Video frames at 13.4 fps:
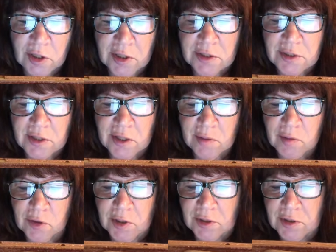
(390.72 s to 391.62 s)
and
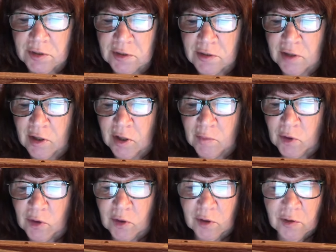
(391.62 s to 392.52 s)
stable at this time,
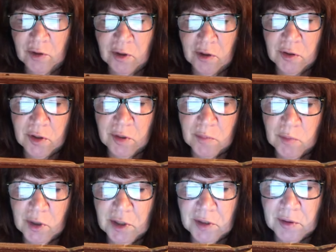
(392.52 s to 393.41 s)
although it
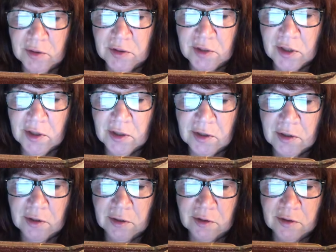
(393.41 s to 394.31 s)
might take
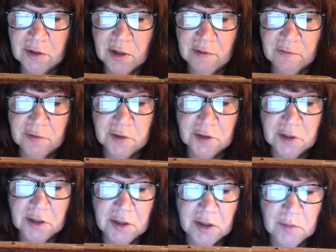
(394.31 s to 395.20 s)
a little effort to
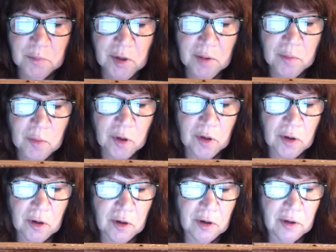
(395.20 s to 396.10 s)
keep them
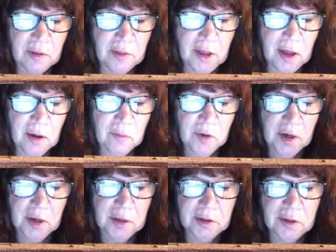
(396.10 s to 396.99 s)
that
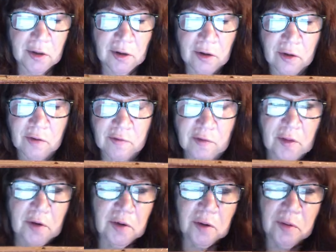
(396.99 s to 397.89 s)
way. Go for
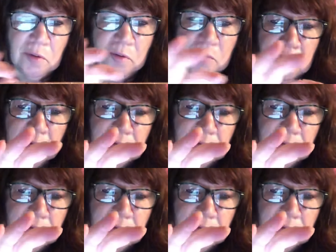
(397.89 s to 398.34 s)
the gold.